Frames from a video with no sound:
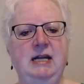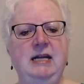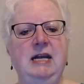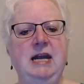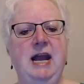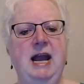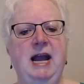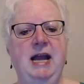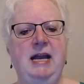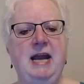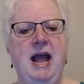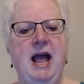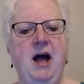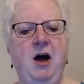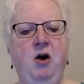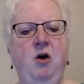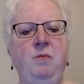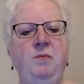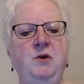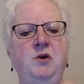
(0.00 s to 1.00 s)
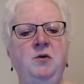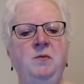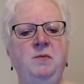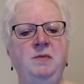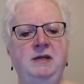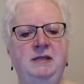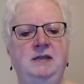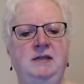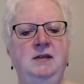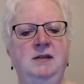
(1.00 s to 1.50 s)
can help your
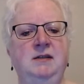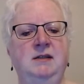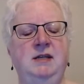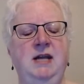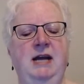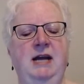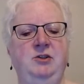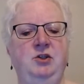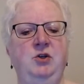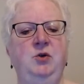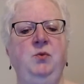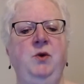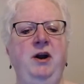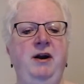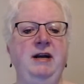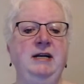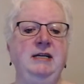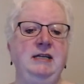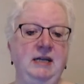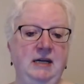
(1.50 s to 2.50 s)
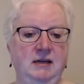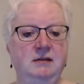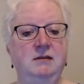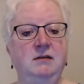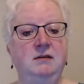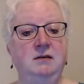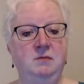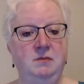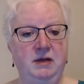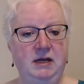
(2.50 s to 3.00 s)
business get to where it
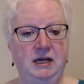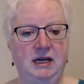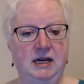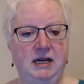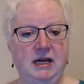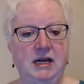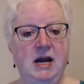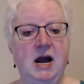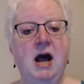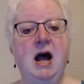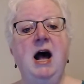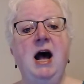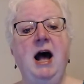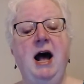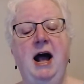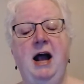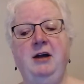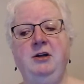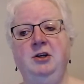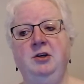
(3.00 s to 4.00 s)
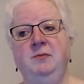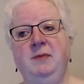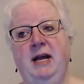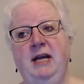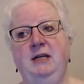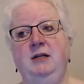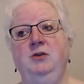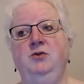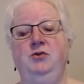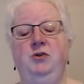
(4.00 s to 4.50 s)
needs to be, either
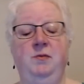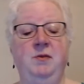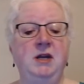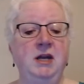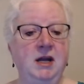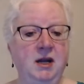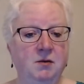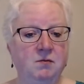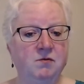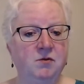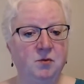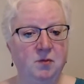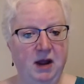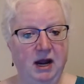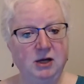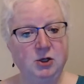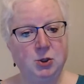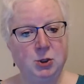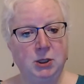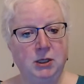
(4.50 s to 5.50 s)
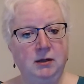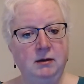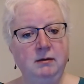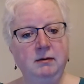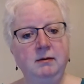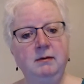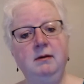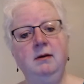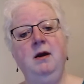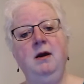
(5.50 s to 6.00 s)
by contributing
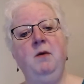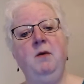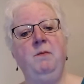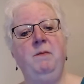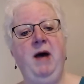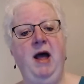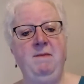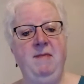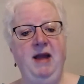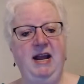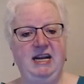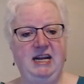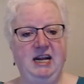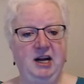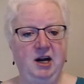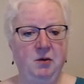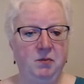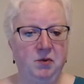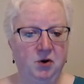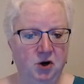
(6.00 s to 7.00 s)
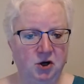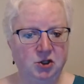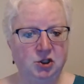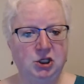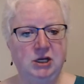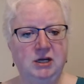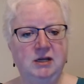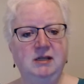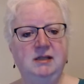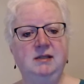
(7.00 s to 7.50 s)
information, by making a
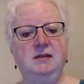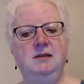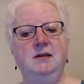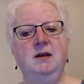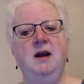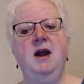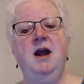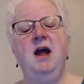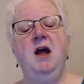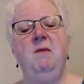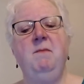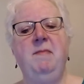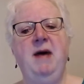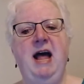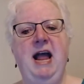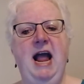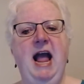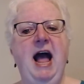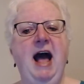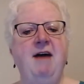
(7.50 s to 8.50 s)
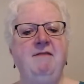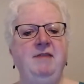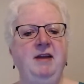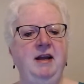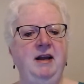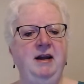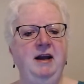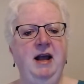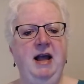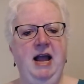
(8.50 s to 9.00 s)
purchase, by
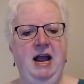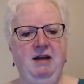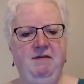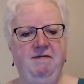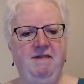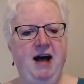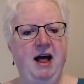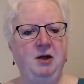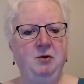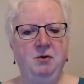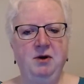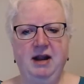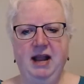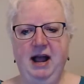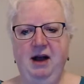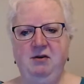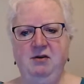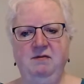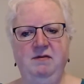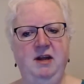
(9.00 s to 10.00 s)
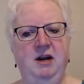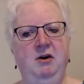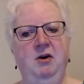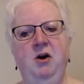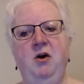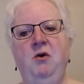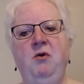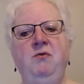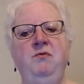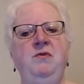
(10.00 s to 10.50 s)
having a follower count of their
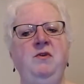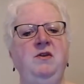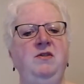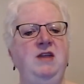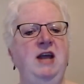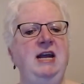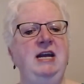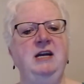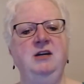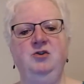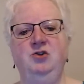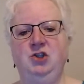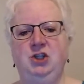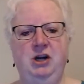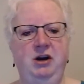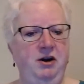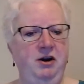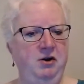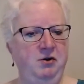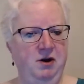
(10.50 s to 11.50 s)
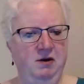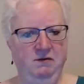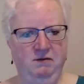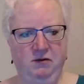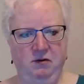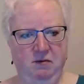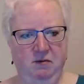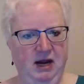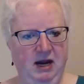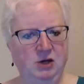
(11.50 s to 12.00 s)
own that they can share your
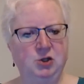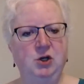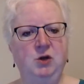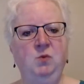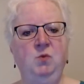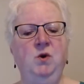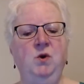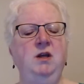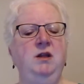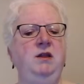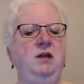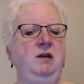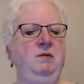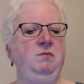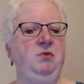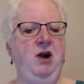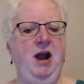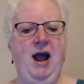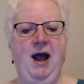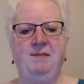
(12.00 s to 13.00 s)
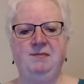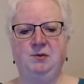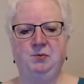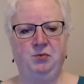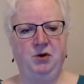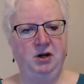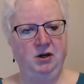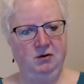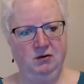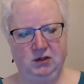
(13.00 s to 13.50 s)
information with and perhaps
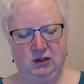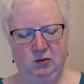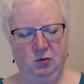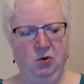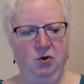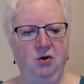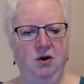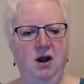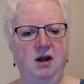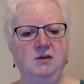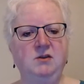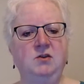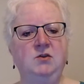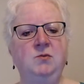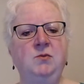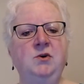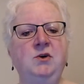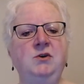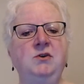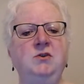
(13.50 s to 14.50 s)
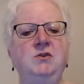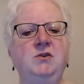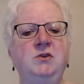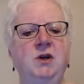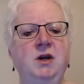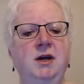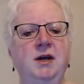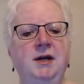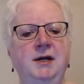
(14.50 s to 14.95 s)
bring you some more customers?